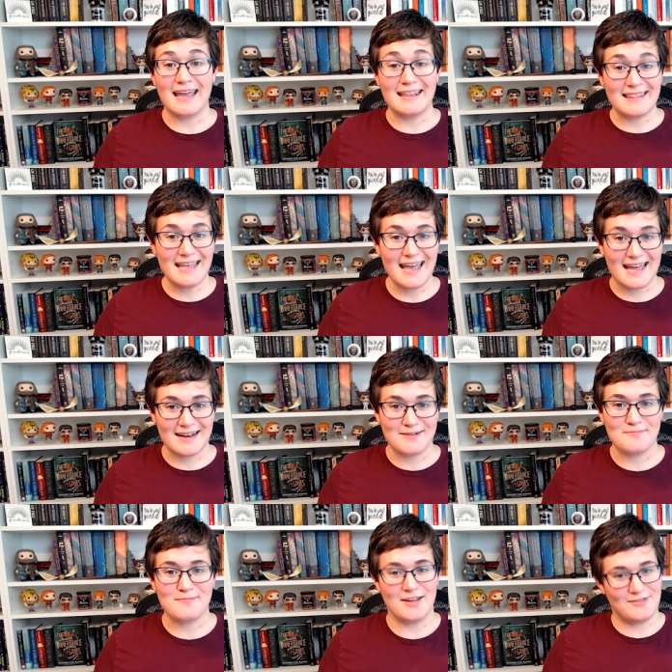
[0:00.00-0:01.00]
And
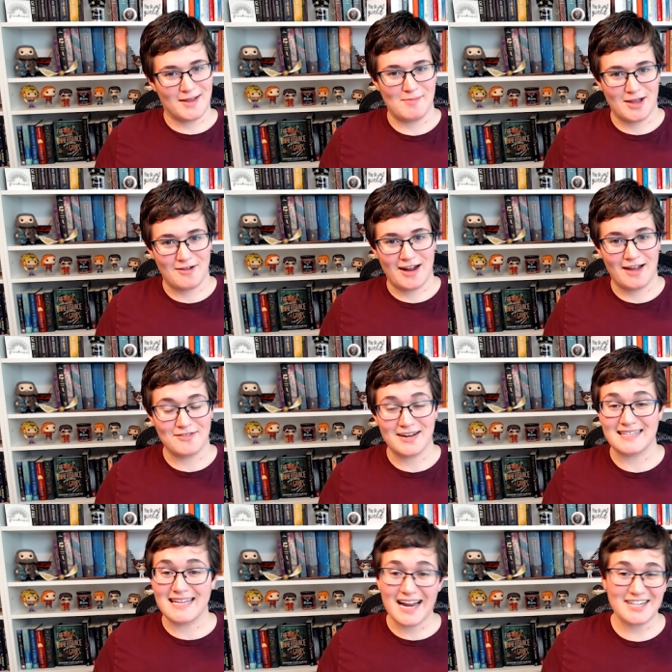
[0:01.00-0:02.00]
then my family arrived
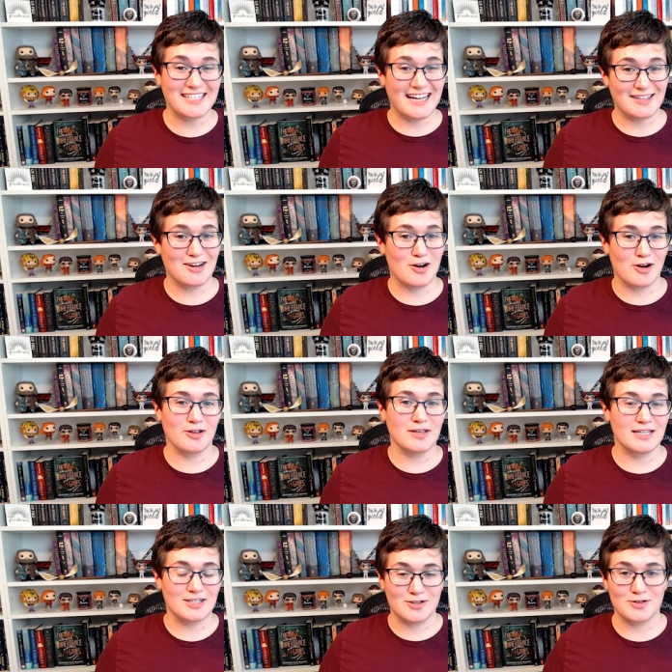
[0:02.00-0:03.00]
because I actually got there
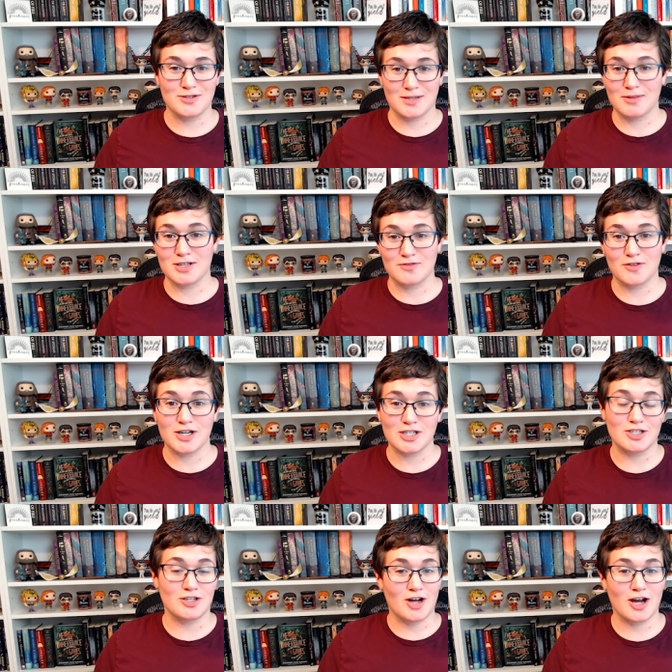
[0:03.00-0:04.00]
early to do some of this
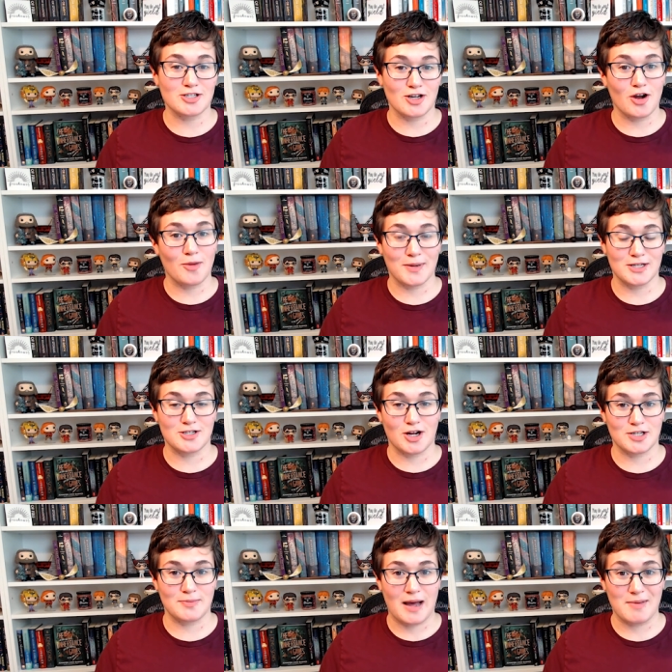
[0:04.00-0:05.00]
footage, to talk to Hope and to
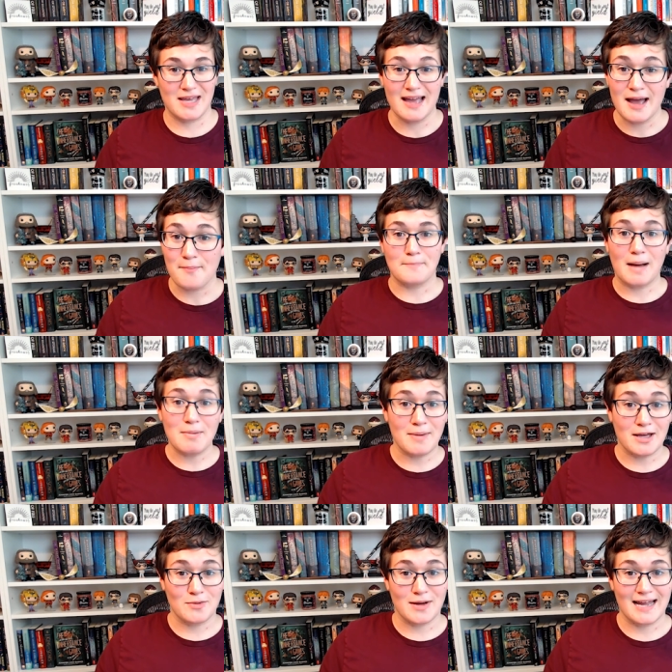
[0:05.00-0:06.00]
talk to Bobby. Bobby,
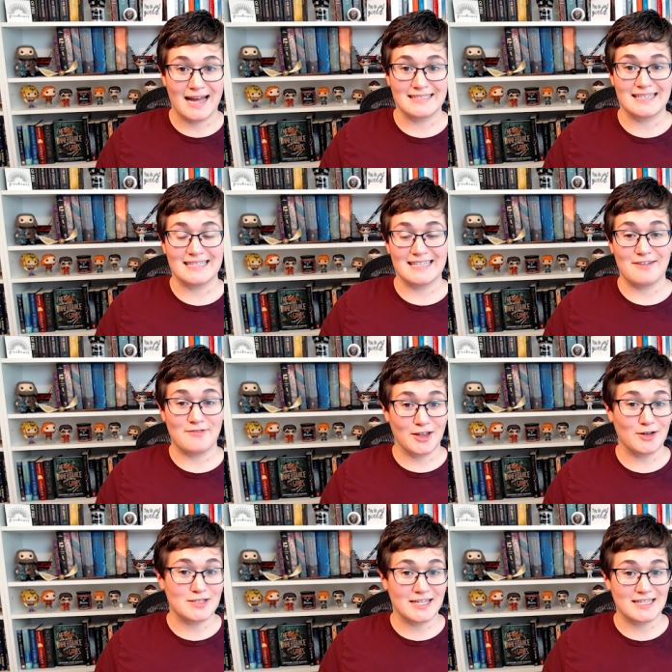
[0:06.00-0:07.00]
by the way, guys, is a
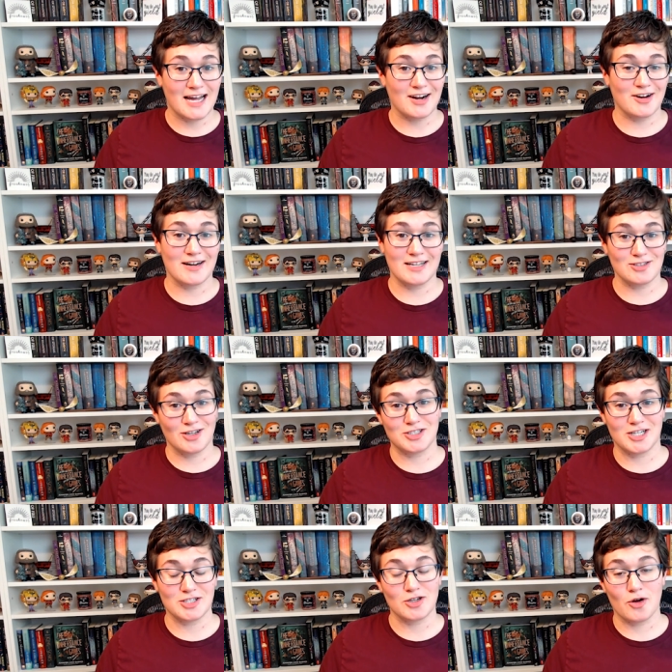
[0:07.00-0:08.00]
fellow TikToker and he's
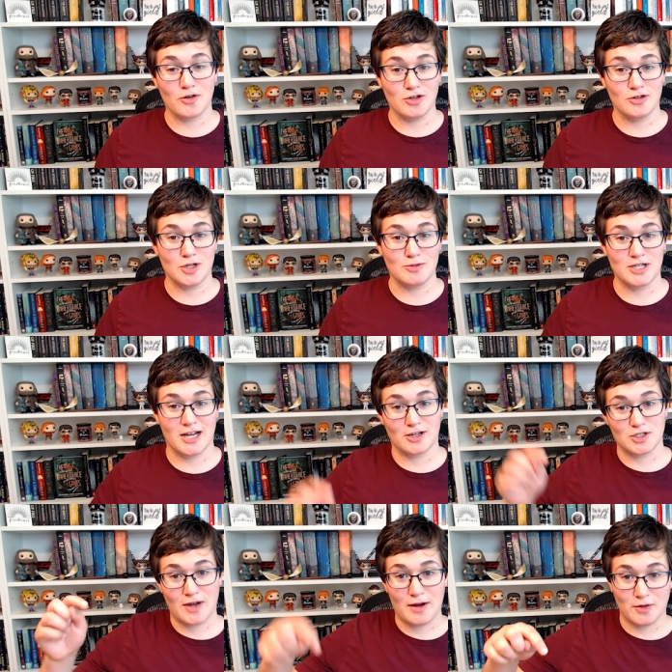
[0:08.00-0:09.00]
launching his own YouTube
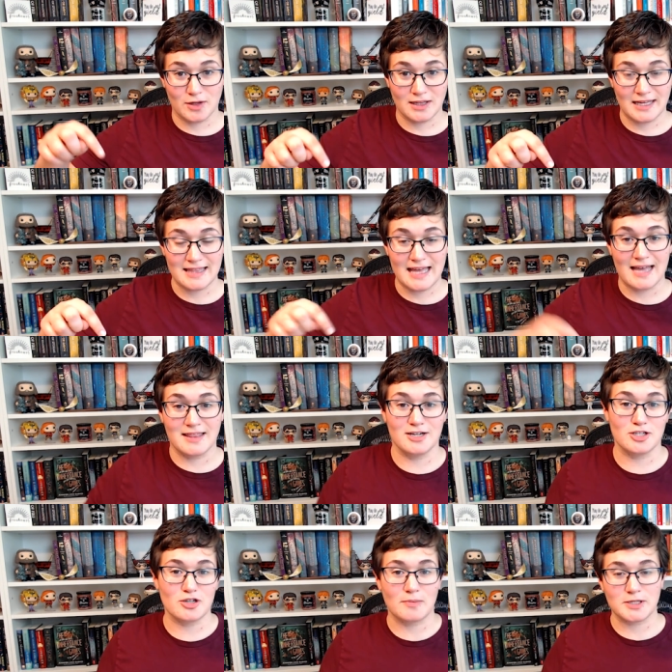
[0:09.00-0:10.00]
channel, so I will link that in the
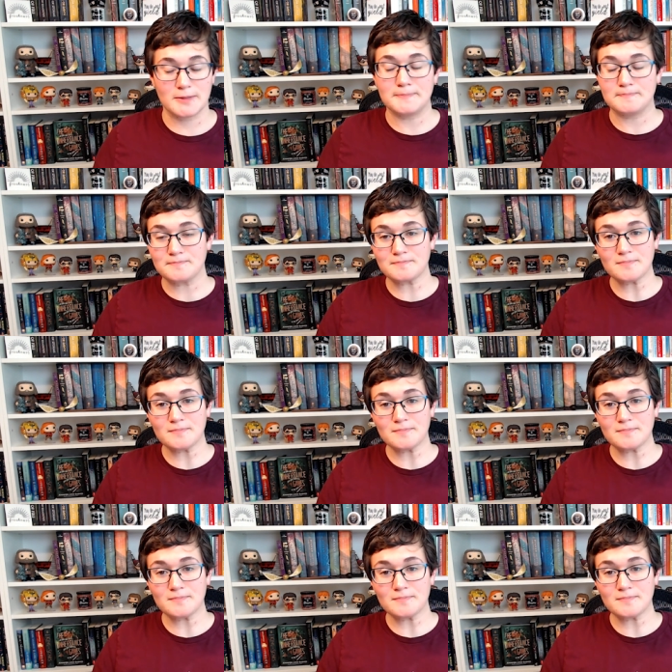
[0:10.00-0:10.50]
description.